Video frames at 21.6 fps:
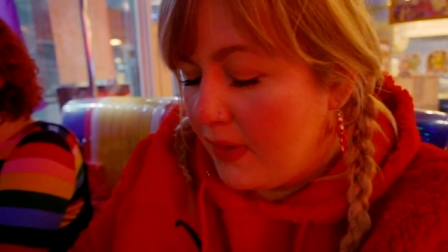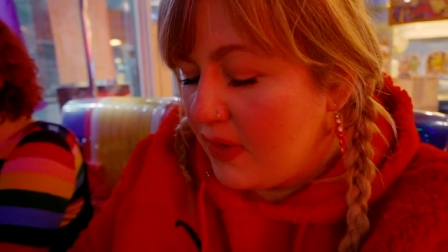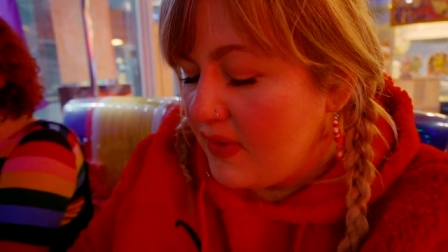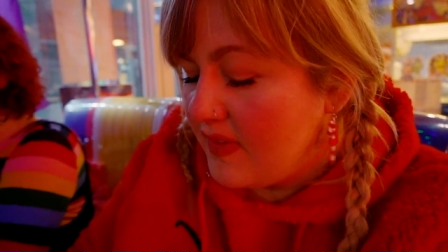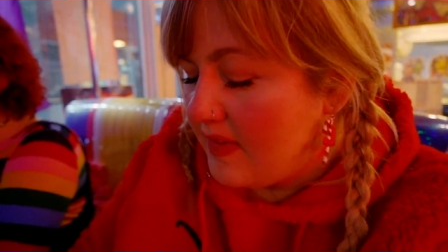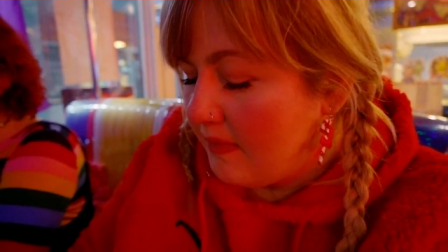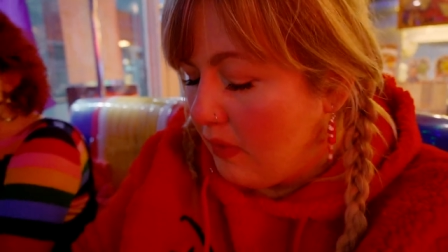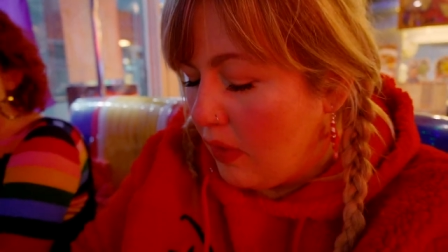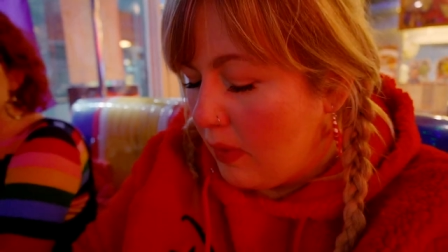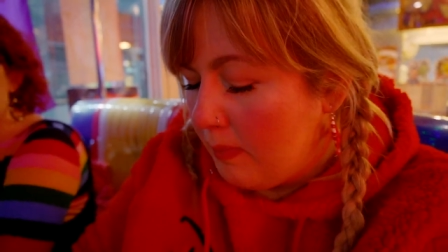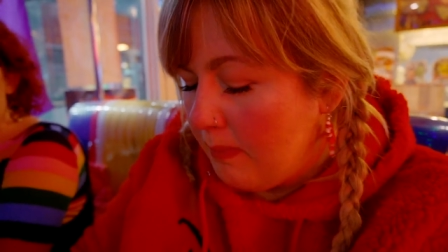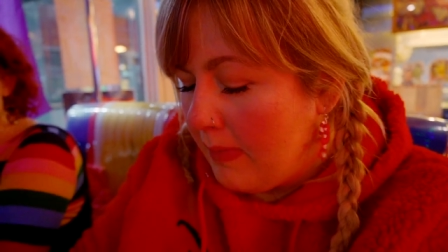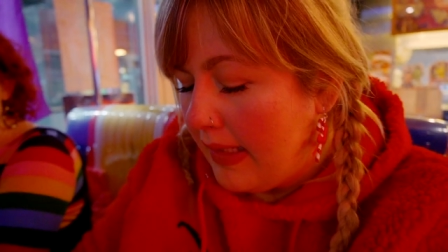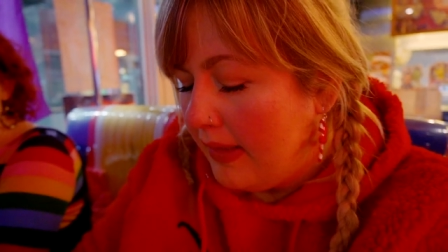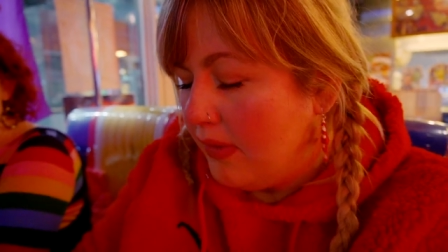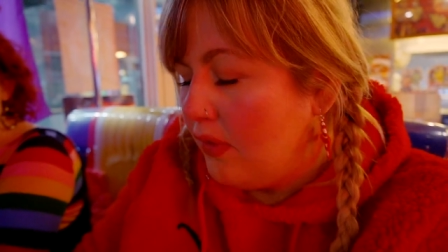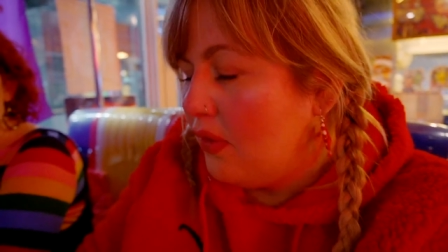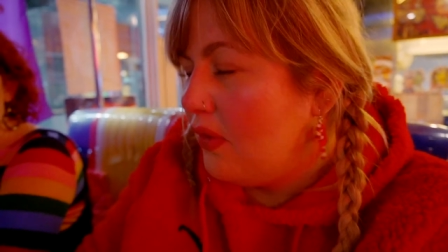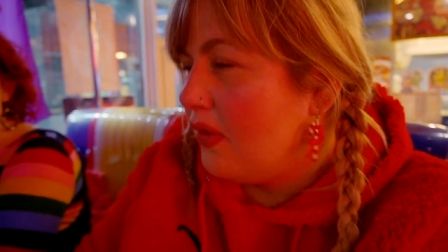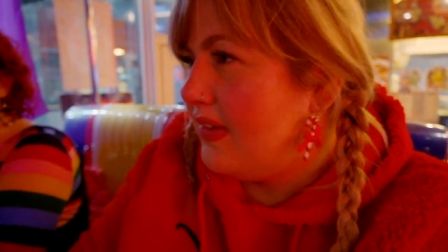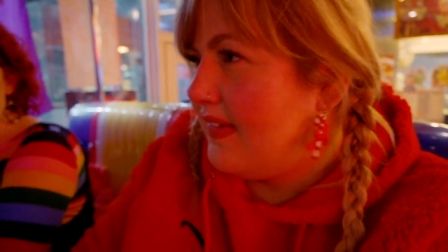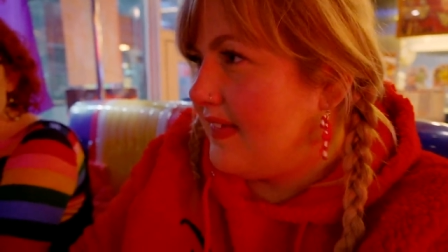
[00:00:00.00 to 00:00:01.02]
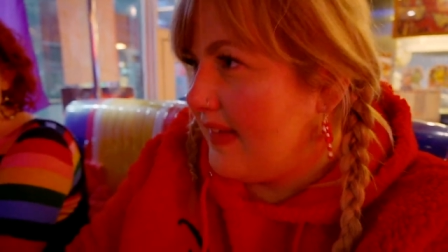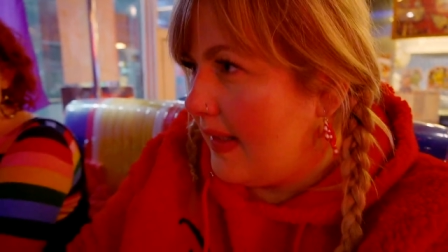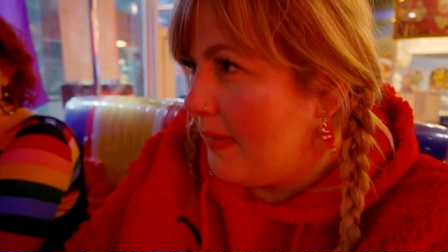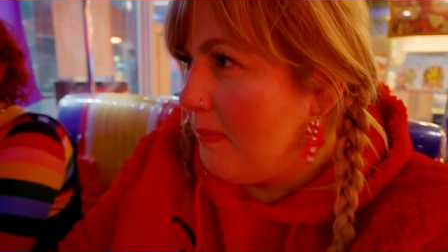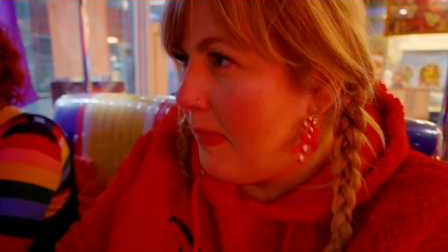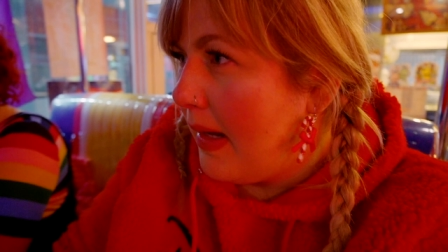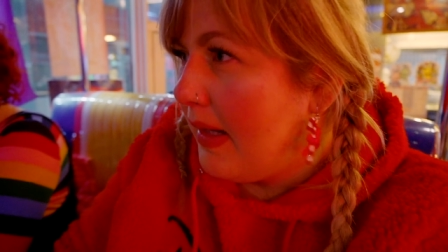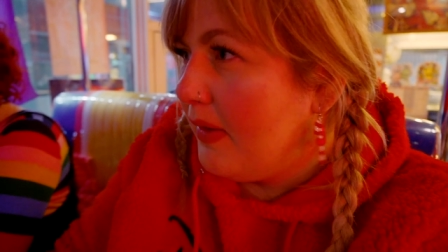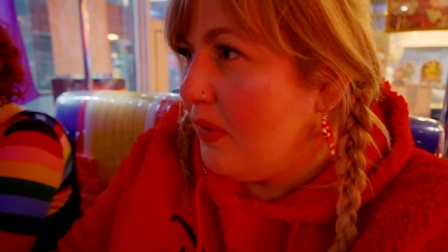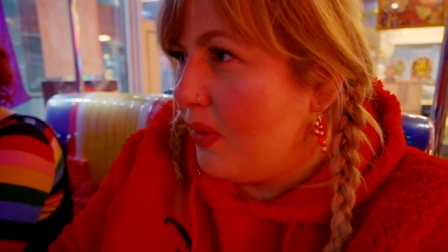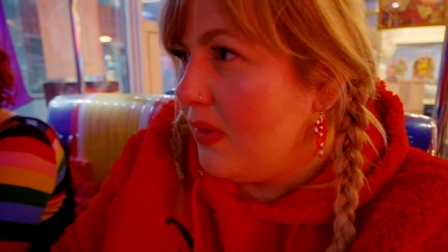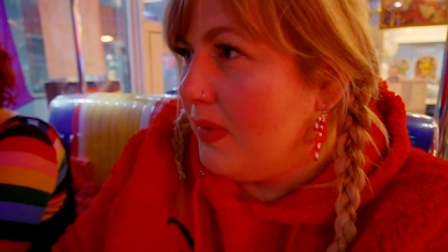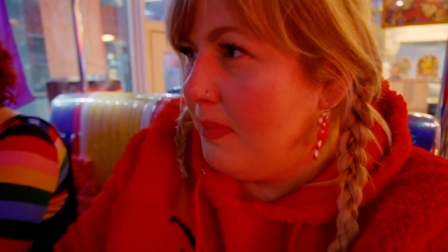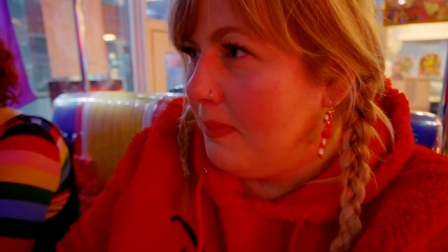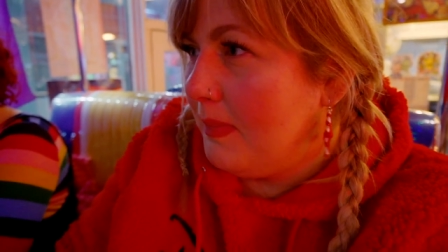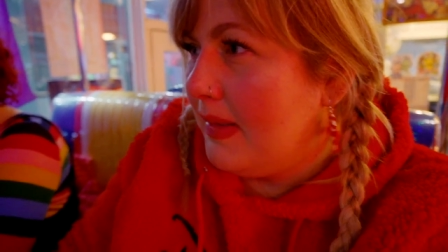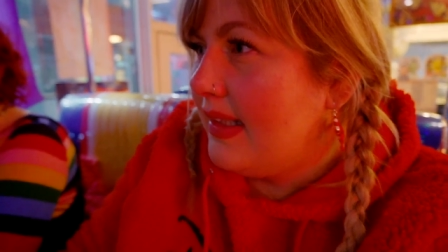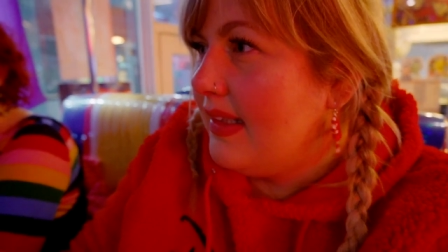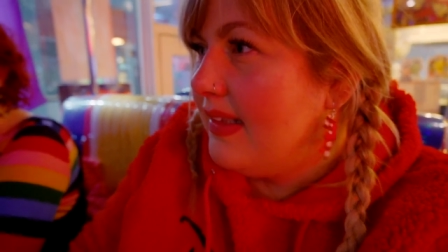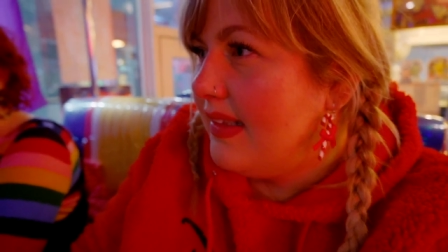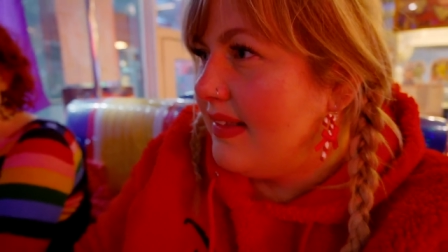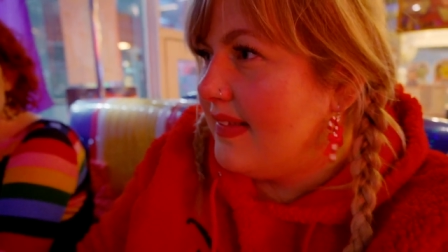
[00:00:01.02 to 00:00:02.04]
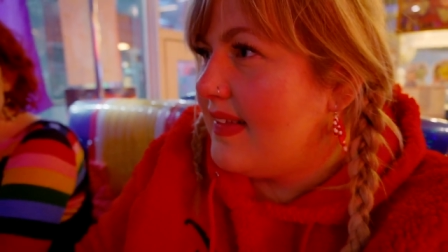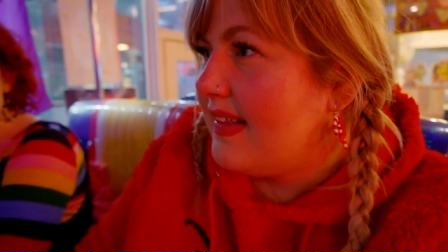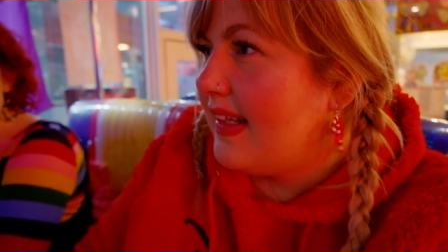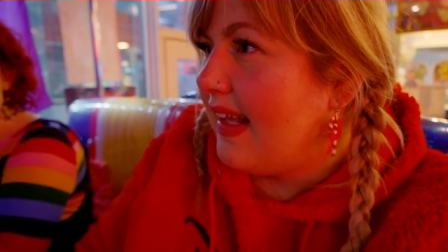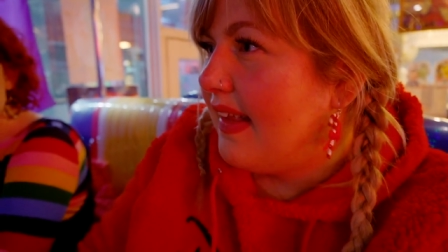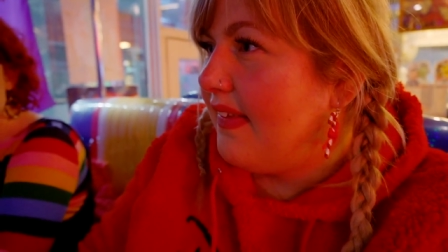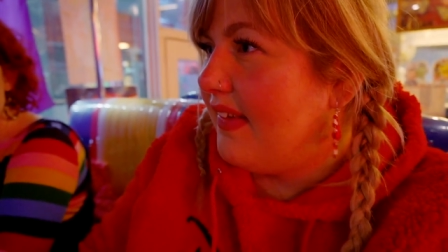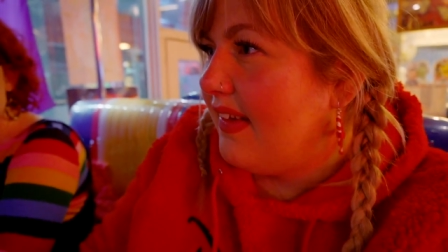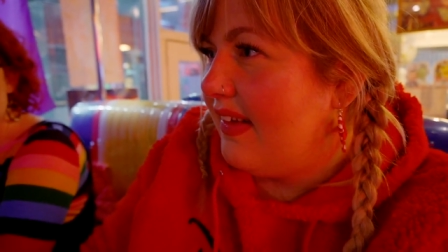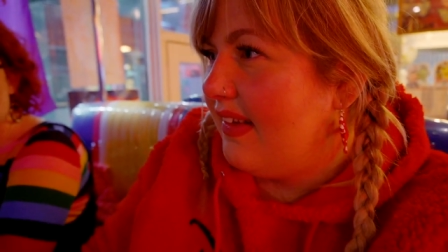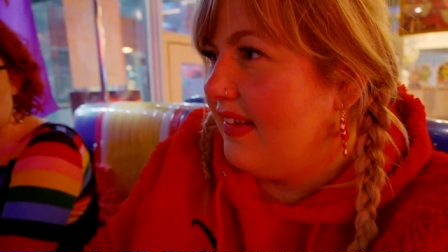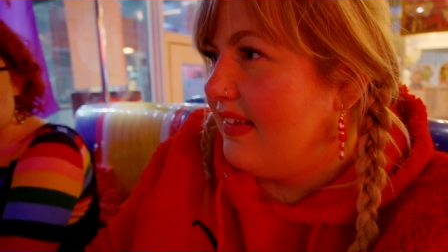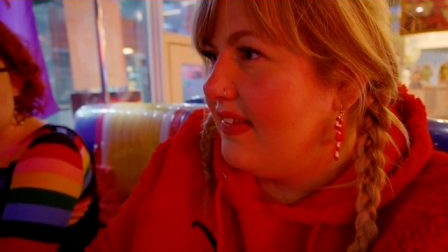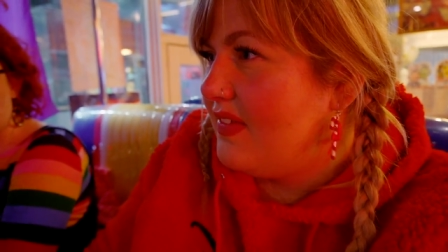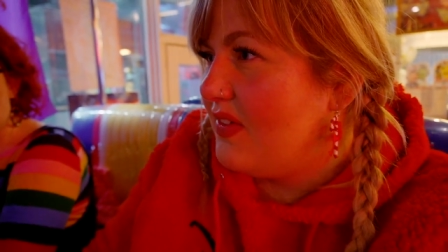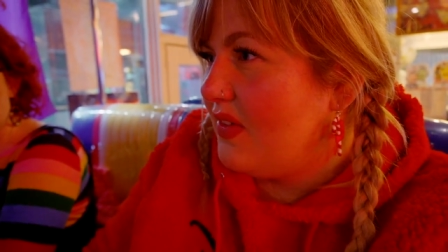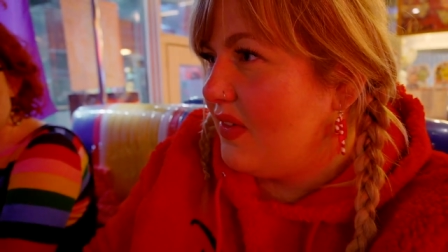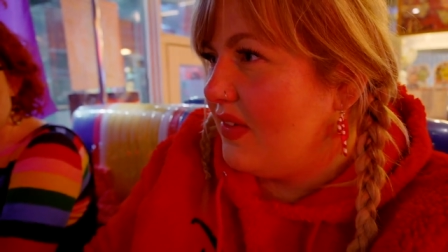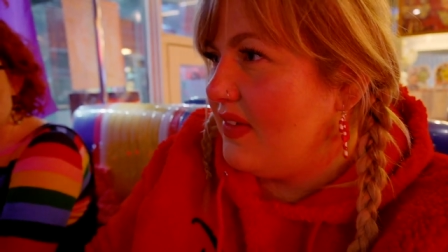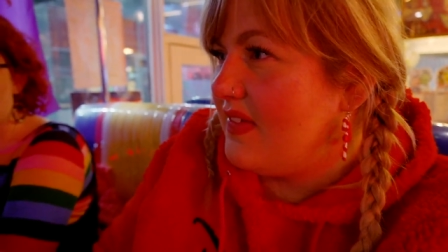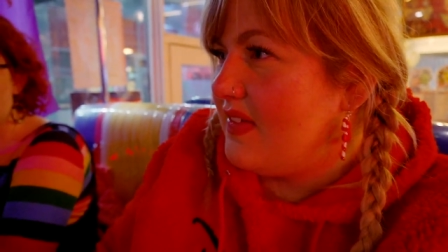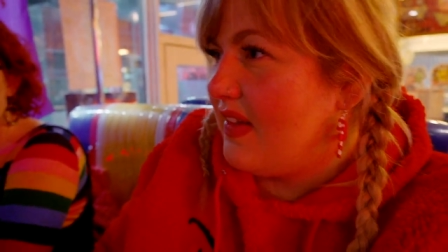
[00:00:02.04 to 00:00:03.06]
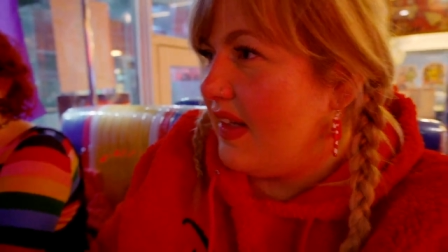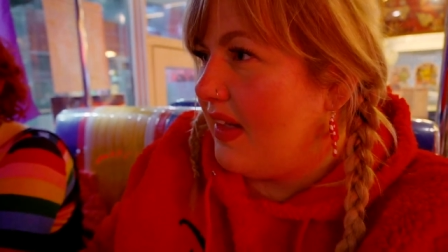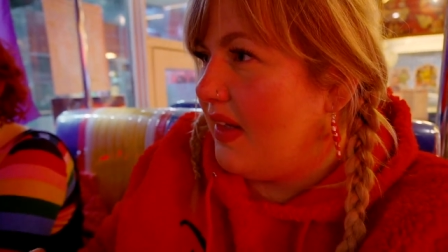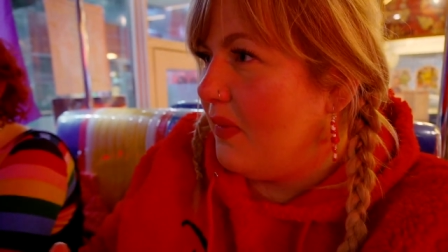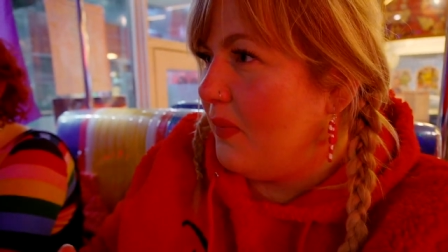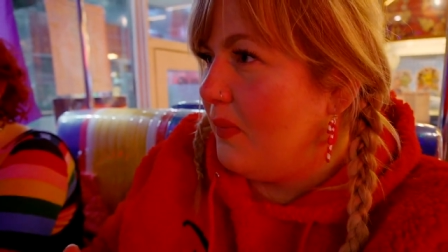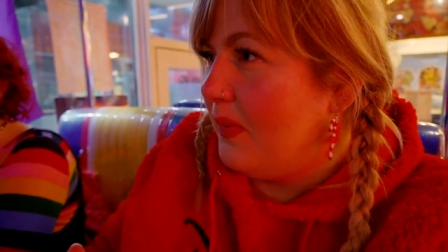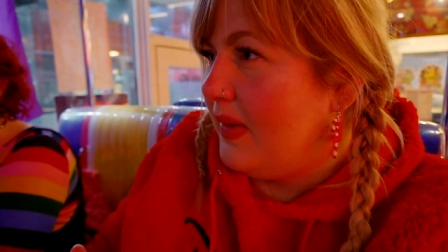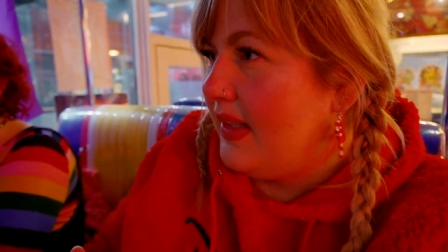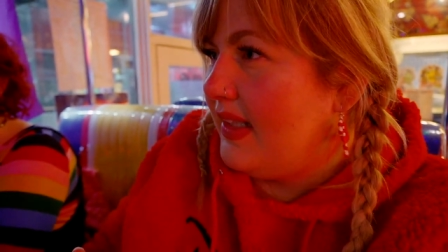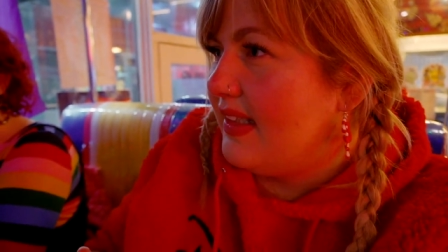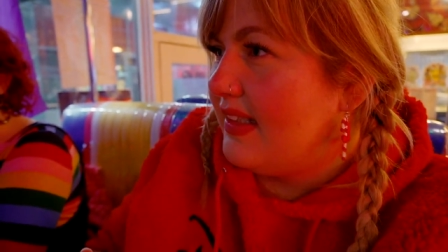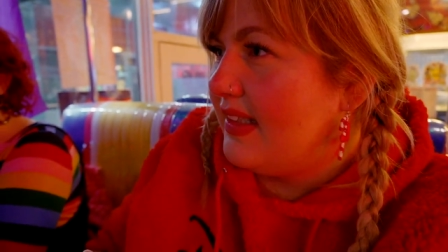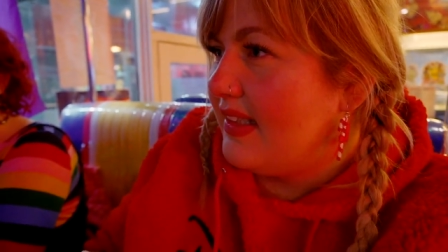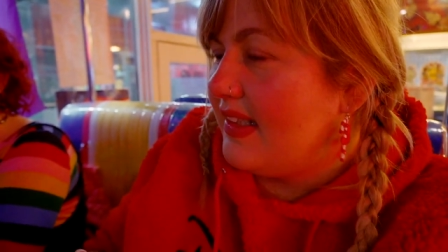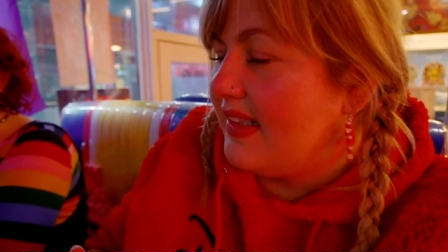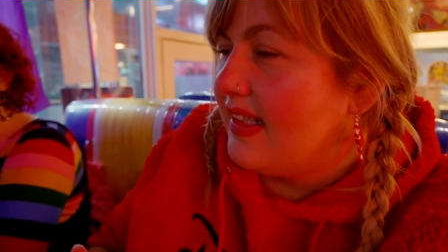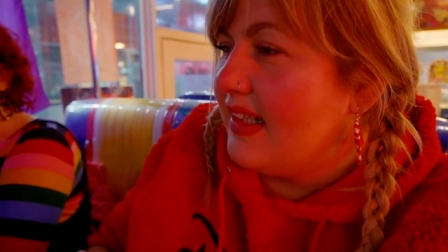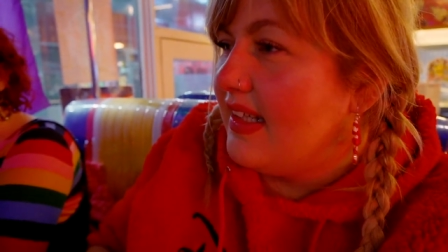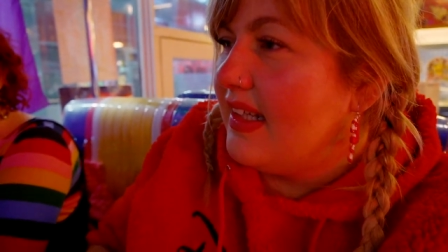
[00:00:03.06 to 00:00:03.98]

Because I've got mango, it's like mango and milk together, so it's like a weird